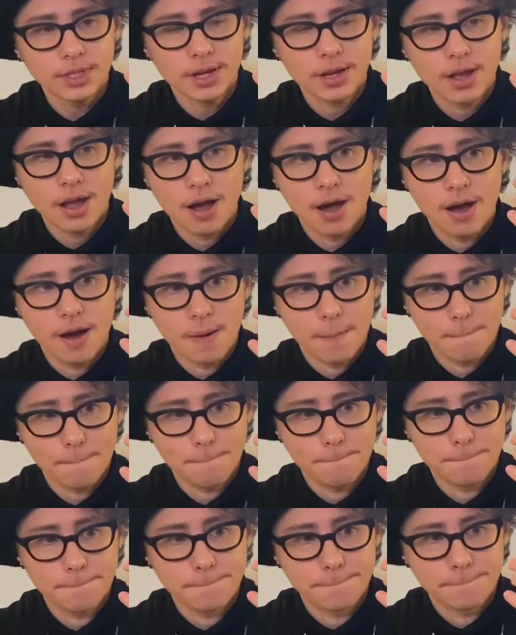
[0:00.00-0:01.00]

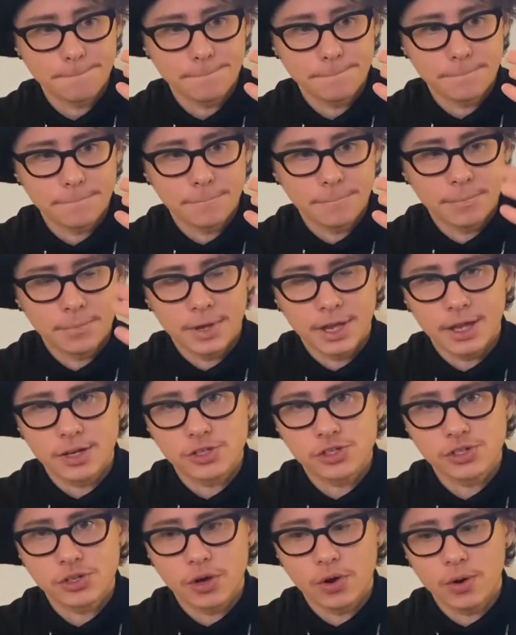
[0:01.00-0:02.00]
And
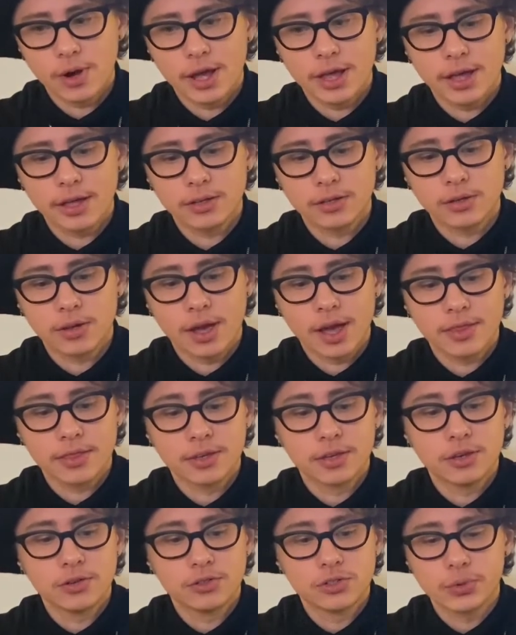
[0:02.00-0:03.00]
so I
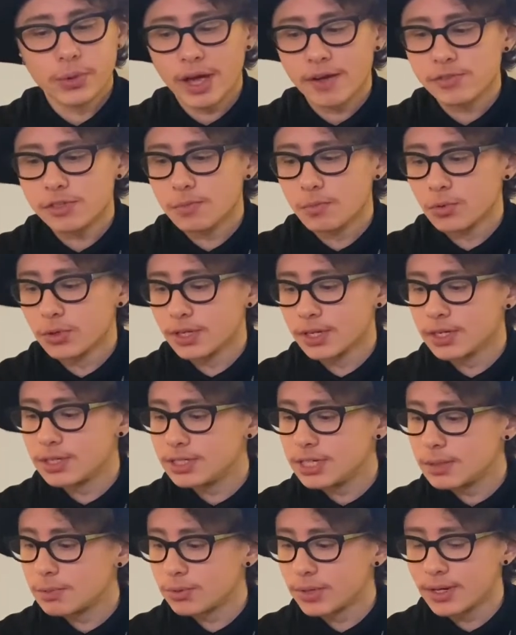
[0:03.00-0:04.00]
think you do have some really
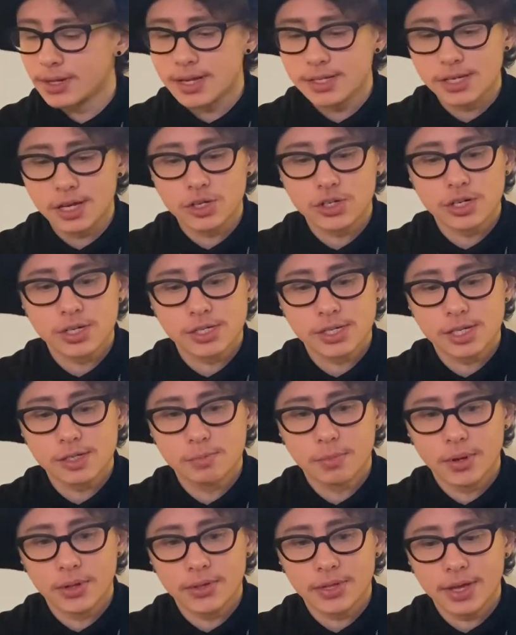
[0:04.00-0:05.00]
deep realizations this
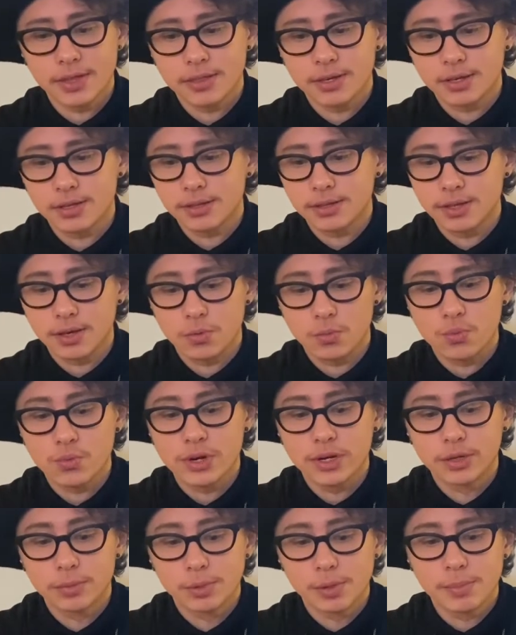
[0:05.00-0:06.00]
month. I think they
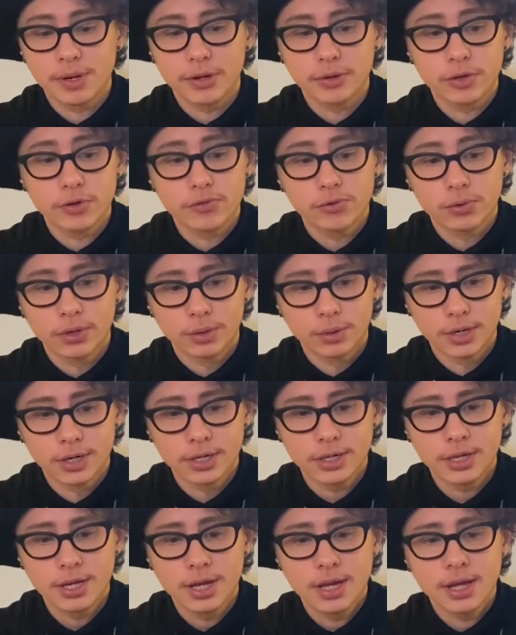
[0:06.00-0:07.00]
will propel you
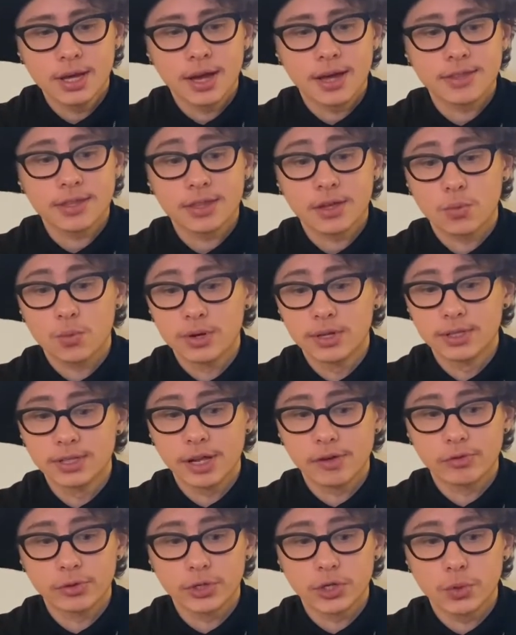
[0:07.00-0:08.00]
forward. I think they will
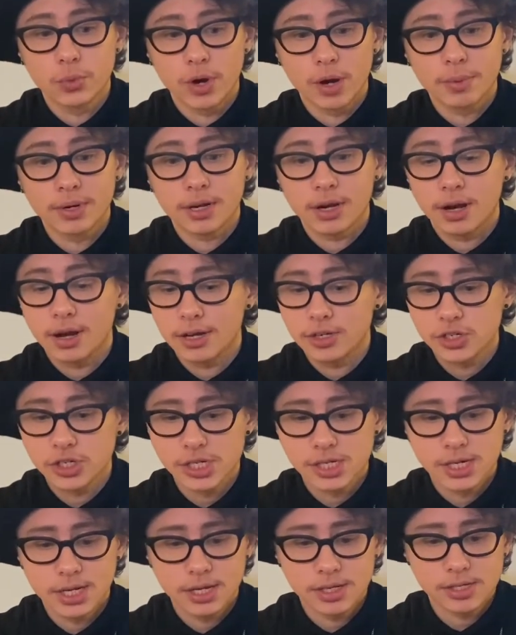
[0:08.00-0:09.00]
level you up in
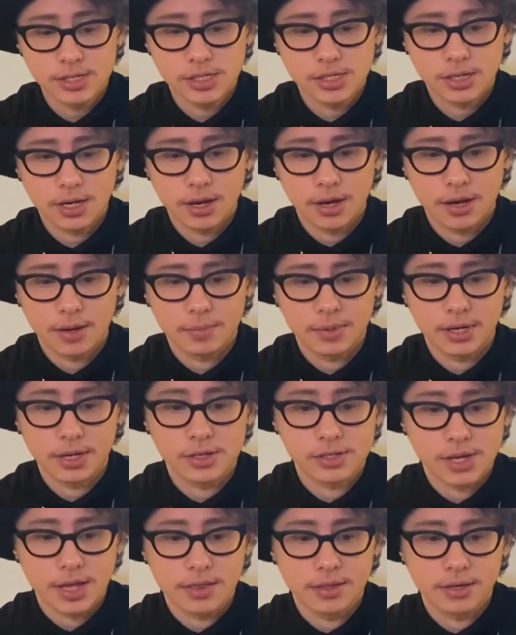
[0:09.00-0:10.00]
consciousness,
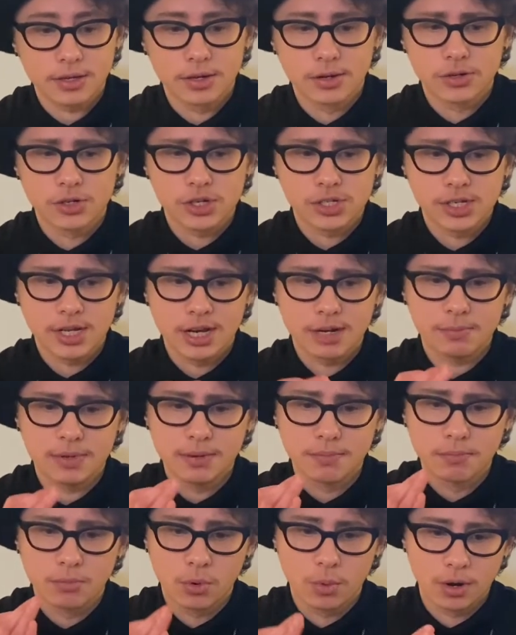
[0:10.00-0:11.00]
because I think you're just going to
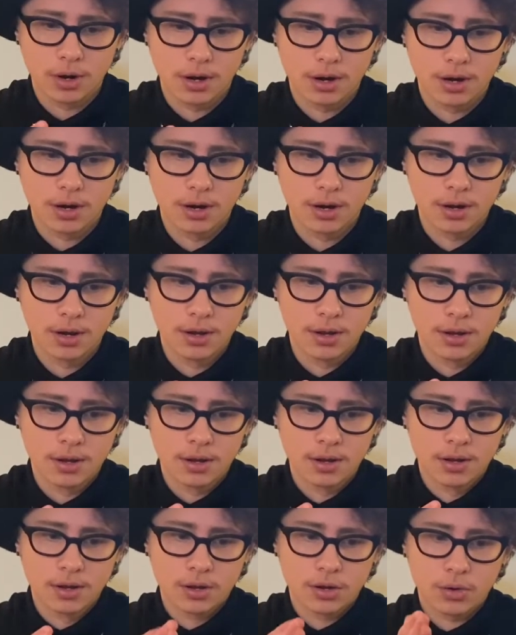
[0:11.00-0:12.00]
be more
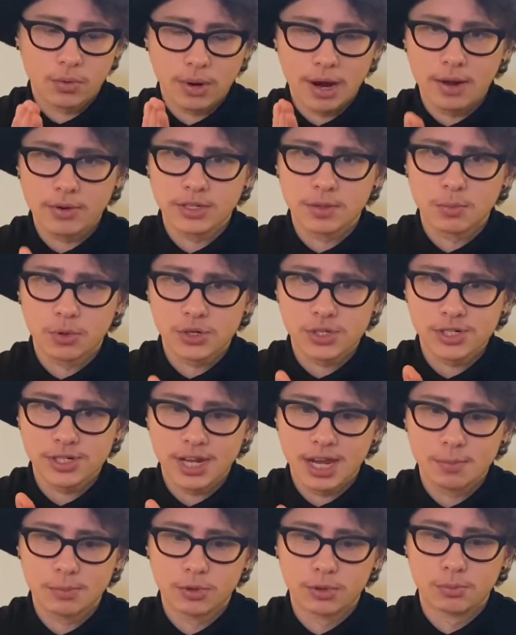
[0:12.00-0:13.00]
grounded, more
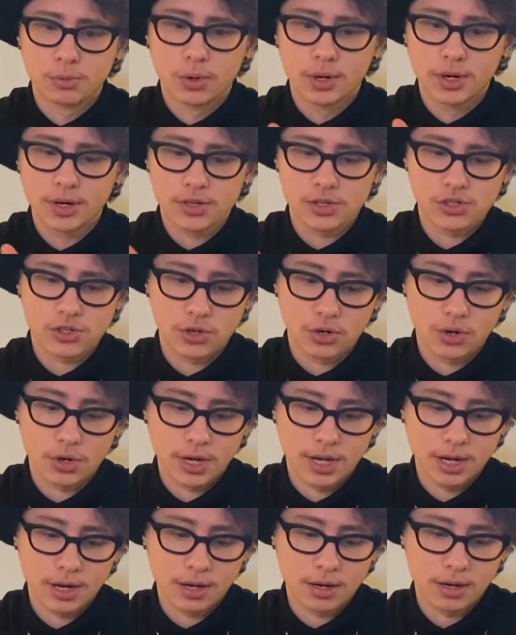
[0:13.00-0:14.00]
stable, more
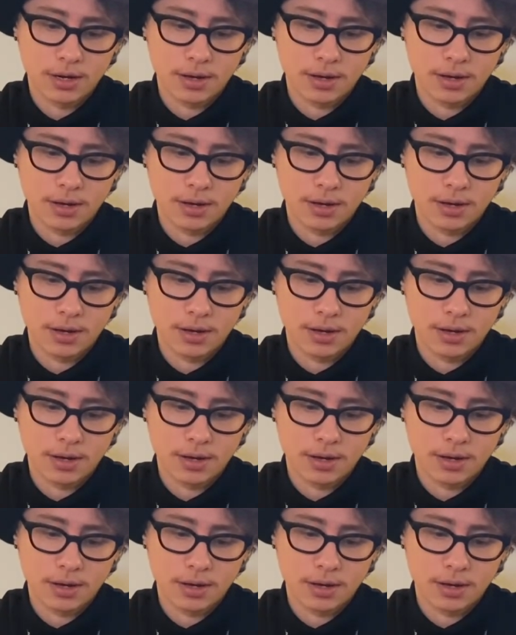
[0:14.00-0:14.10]
discerning,